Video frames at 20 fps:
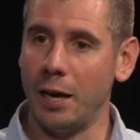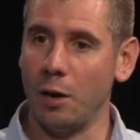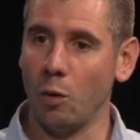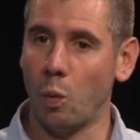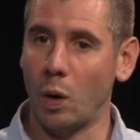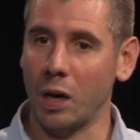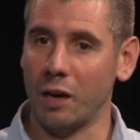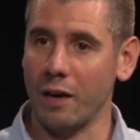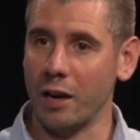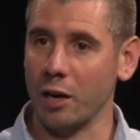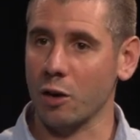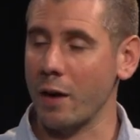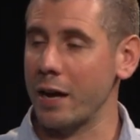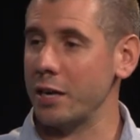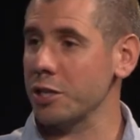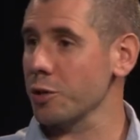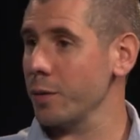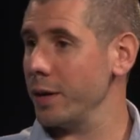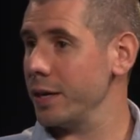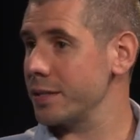one of our
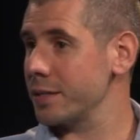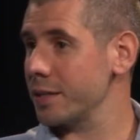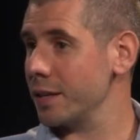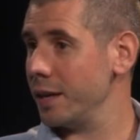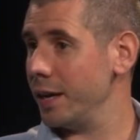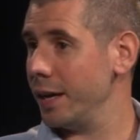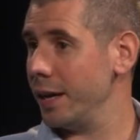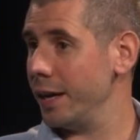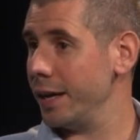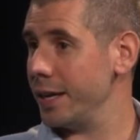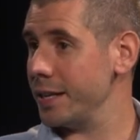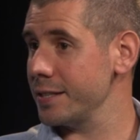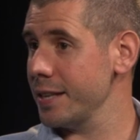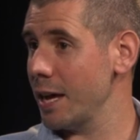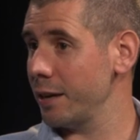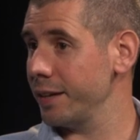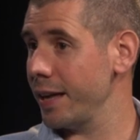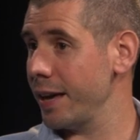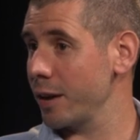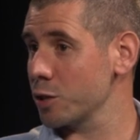graduates is
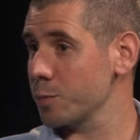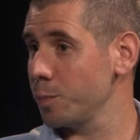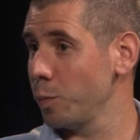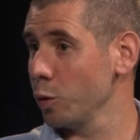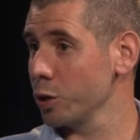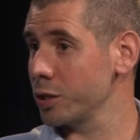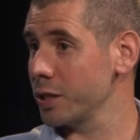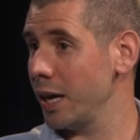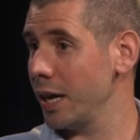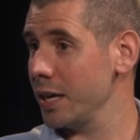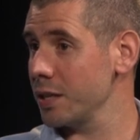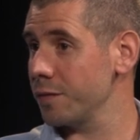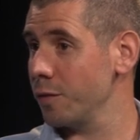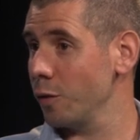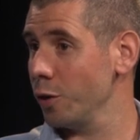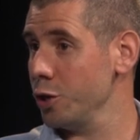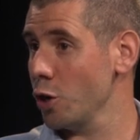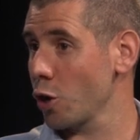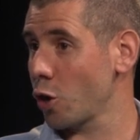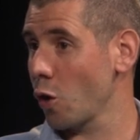now the head of sports science
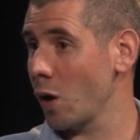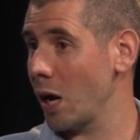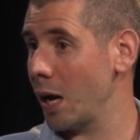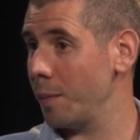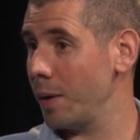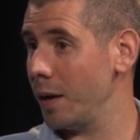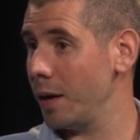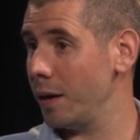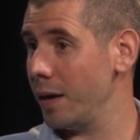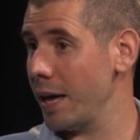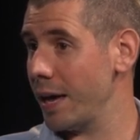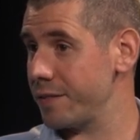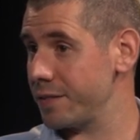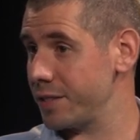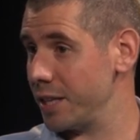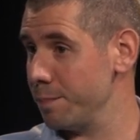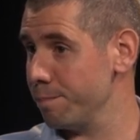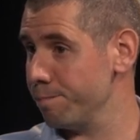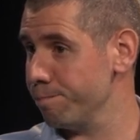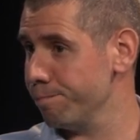for Yokohama
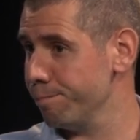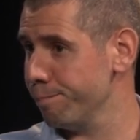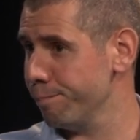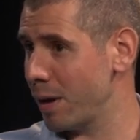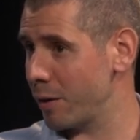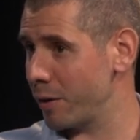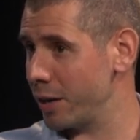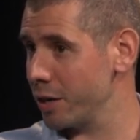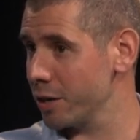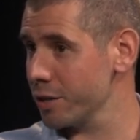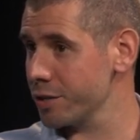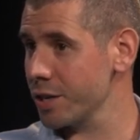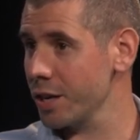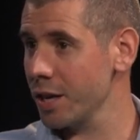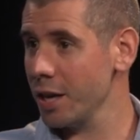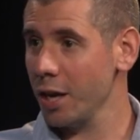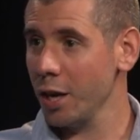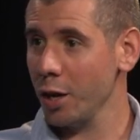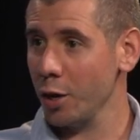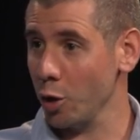FC Marinos,
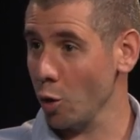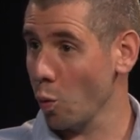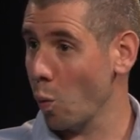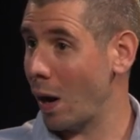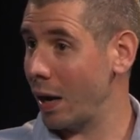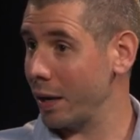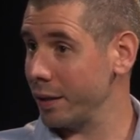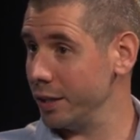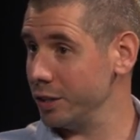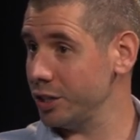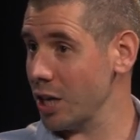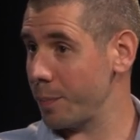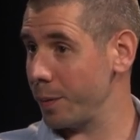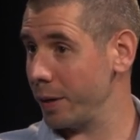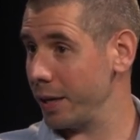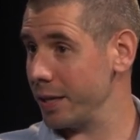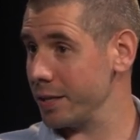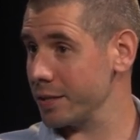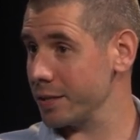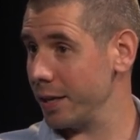who won the
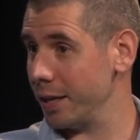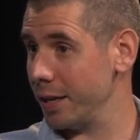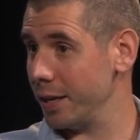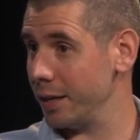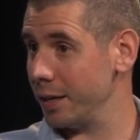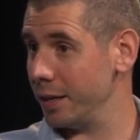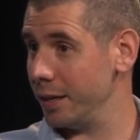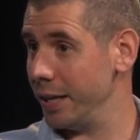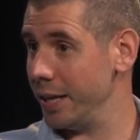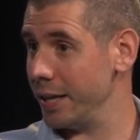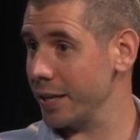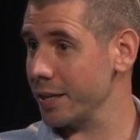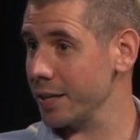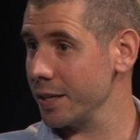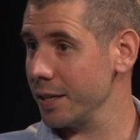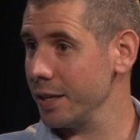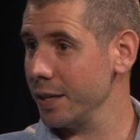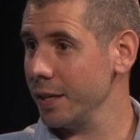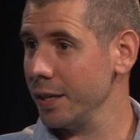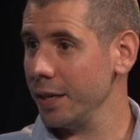Japanese
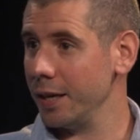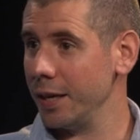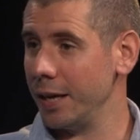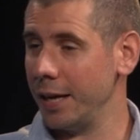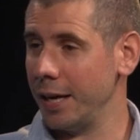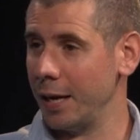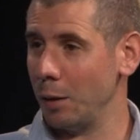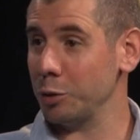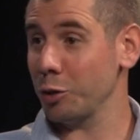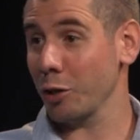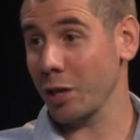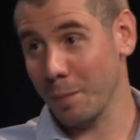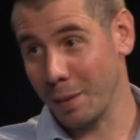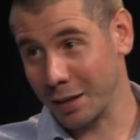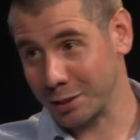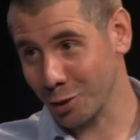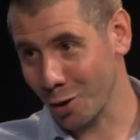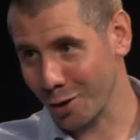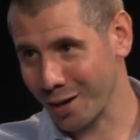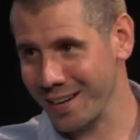league. We're talking
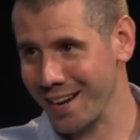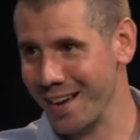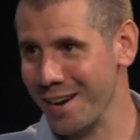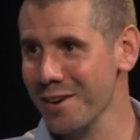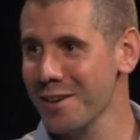about soccer now.